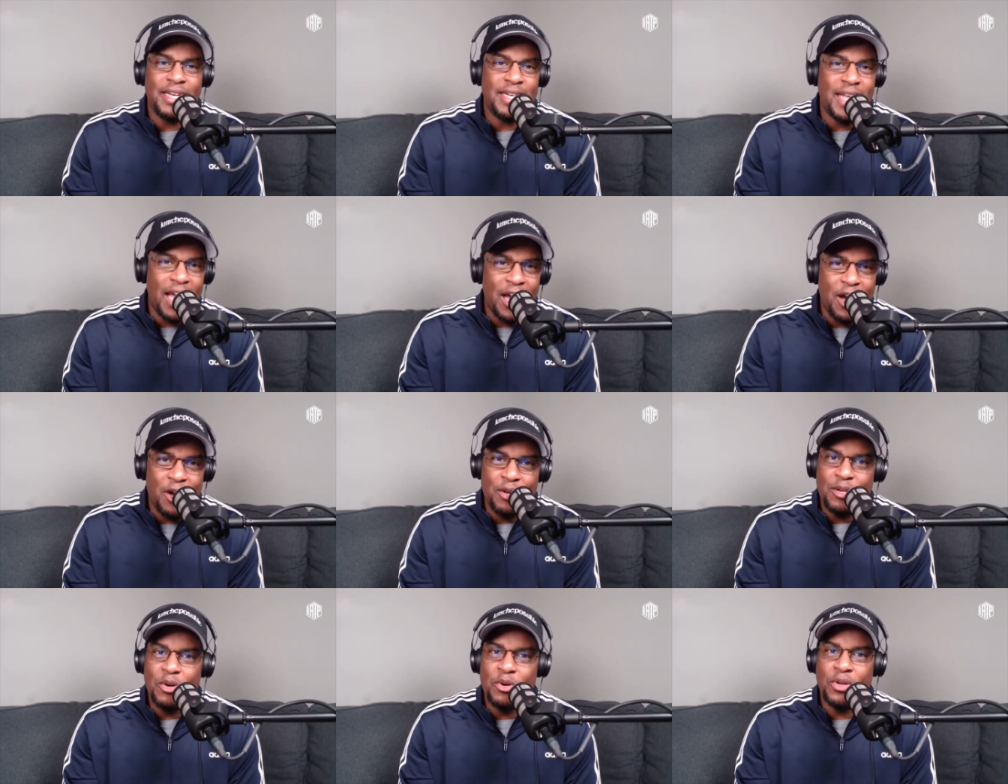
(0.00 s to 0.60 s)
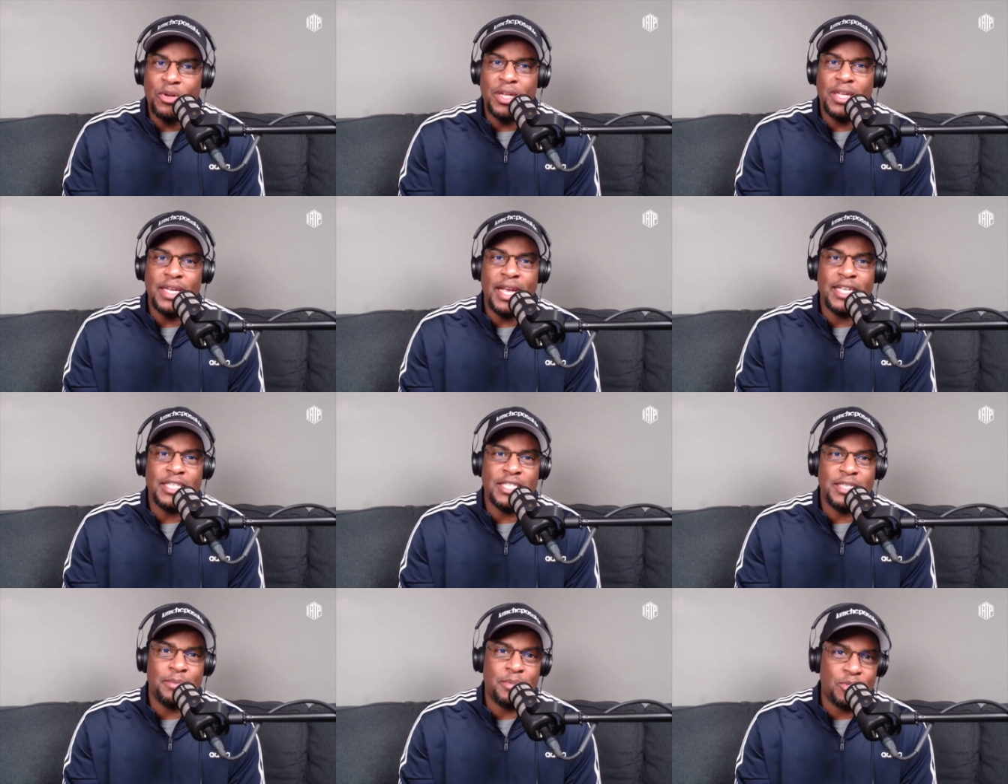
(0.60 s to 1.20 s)
and downloading
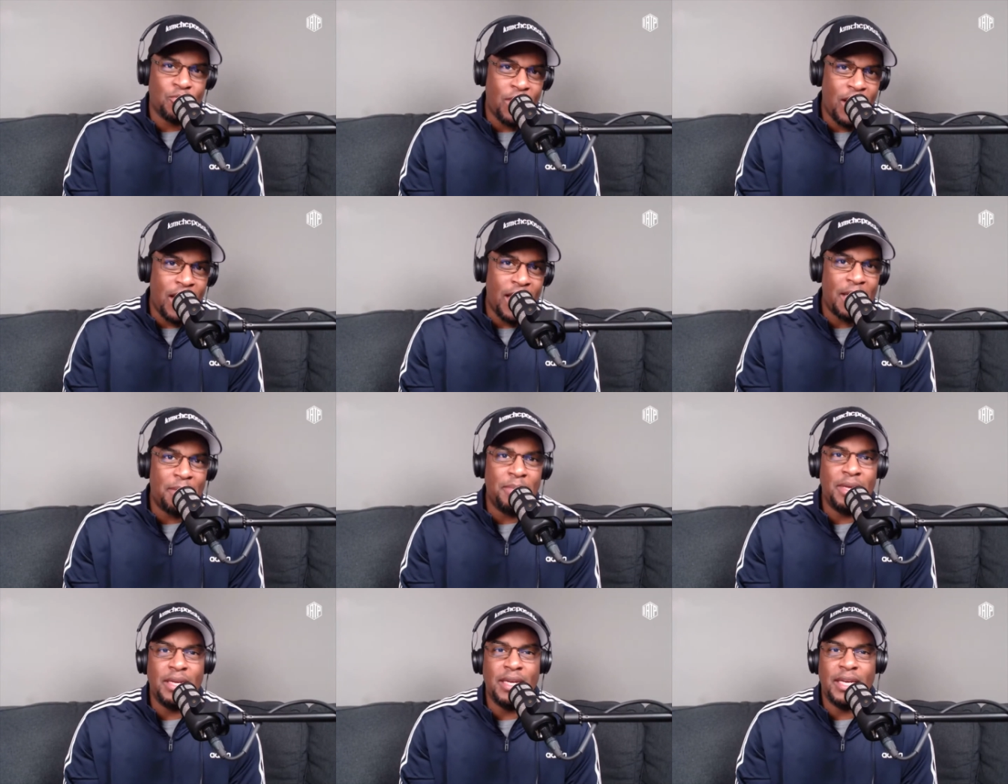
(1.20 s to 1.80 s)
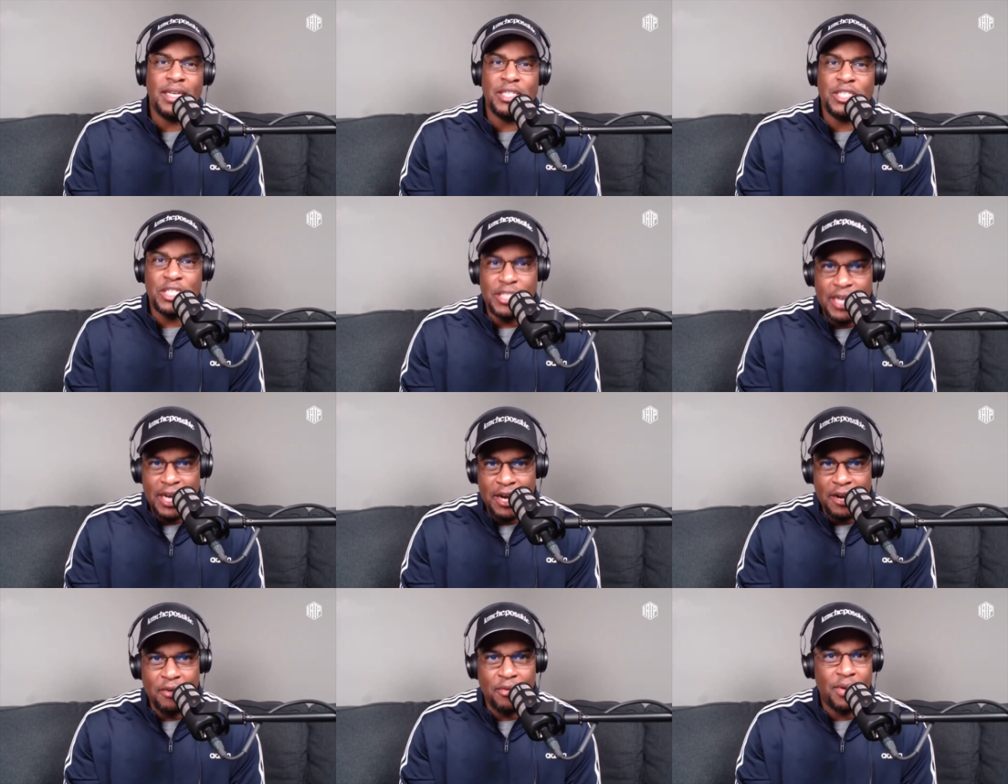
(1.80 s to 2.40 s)
and subscribing and
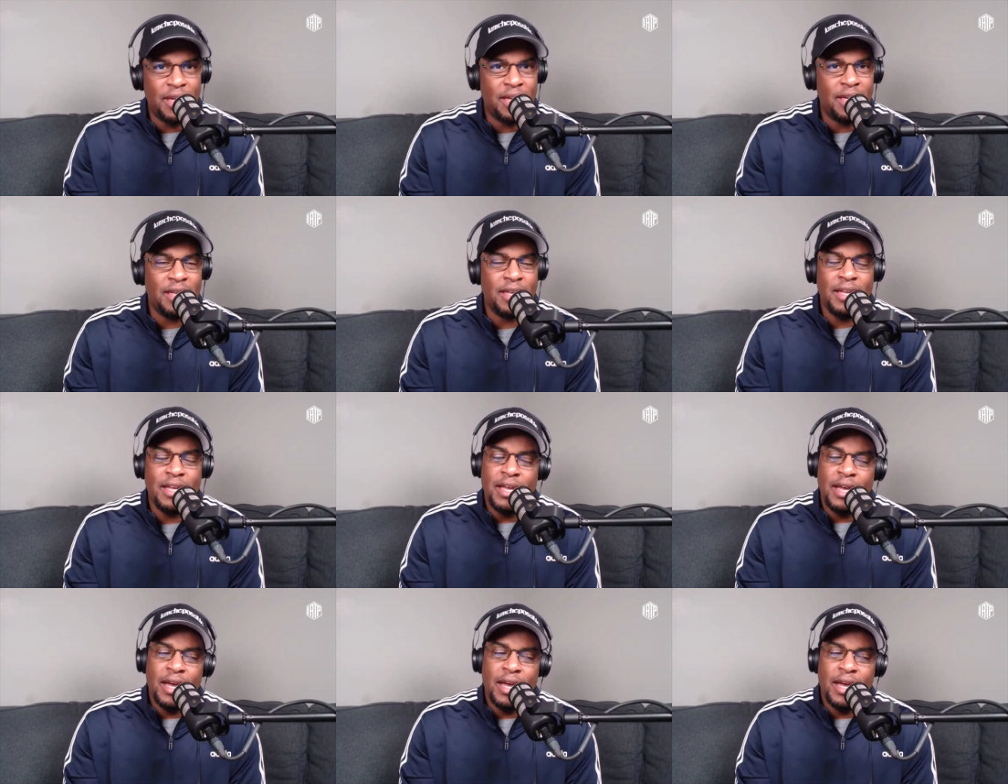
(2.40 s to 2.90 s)
sharing